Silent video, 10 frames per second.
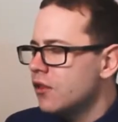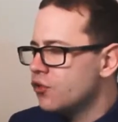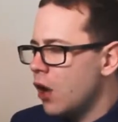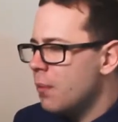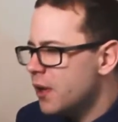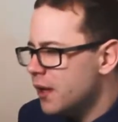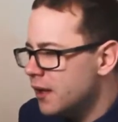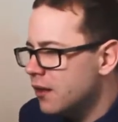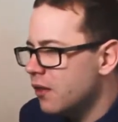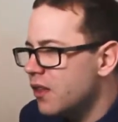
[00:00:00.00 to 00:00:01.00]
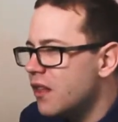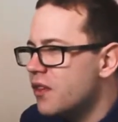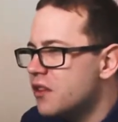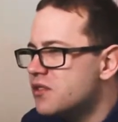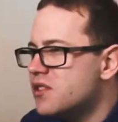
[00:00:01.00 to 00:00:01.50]
drop a hint that
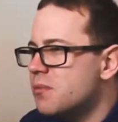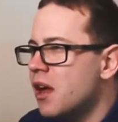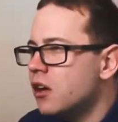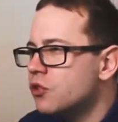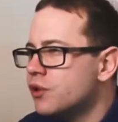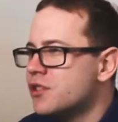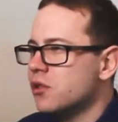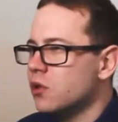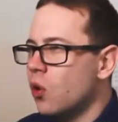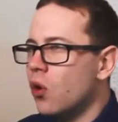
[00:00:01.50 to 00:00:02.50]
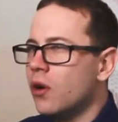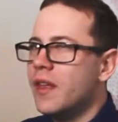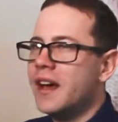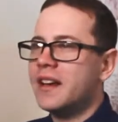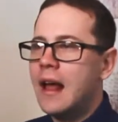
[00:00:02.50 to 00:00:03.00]
there's some eldritch lore
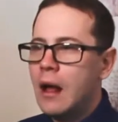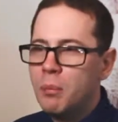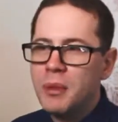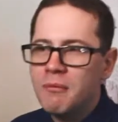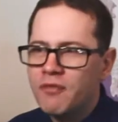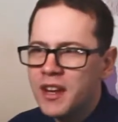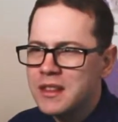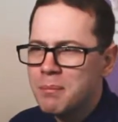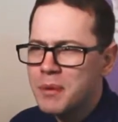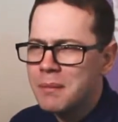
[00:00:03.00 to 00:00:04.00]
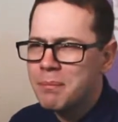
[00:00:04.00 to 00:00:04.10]
that can help them fight the big